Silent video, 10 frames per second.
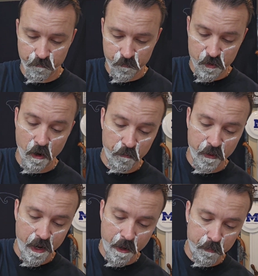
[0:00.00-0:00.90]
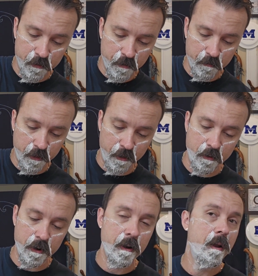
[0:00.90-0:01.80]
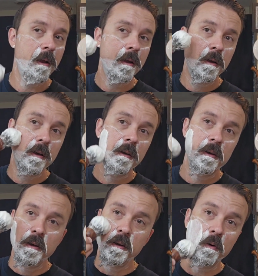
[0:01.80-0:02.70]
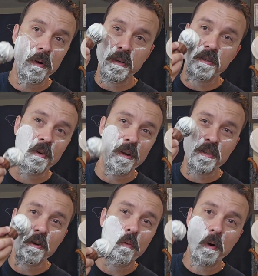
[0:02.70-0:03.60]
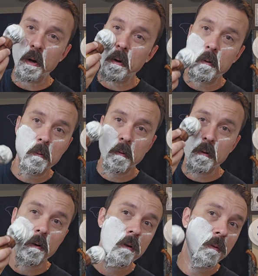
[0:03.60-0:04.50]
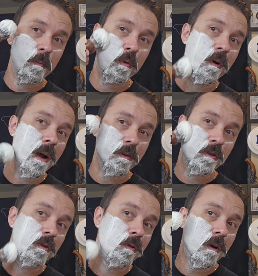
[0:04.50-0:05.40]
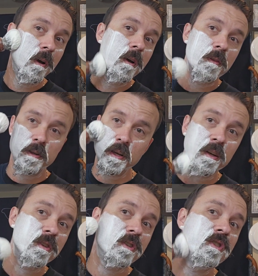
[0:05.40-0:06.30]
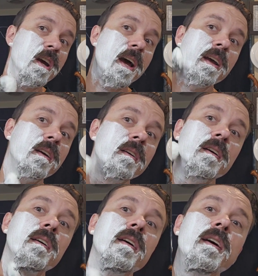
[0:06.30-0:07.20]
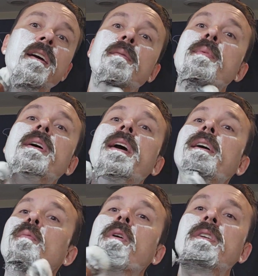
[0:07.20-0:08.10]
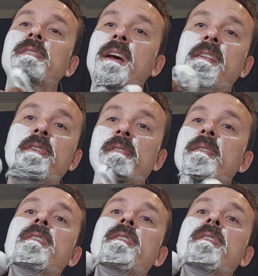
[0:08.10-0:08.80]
stuff that happened later on. Coin so it's so weird. Let me point out, too, the Texas Jack and Big Ed worked together.